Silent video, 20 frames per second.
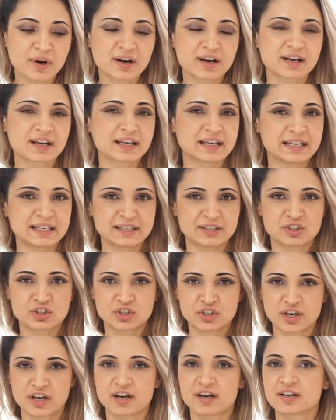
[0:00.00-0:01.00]
hit
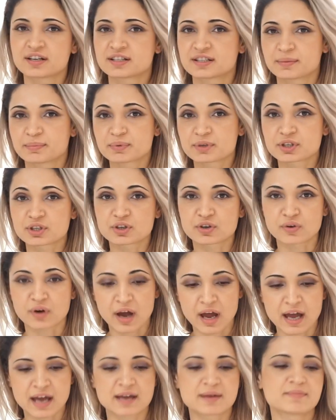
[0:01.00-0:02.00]
share,
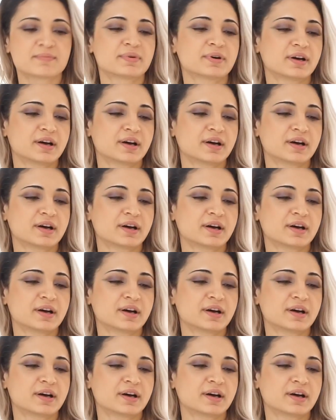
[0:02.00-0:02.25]
subscribe,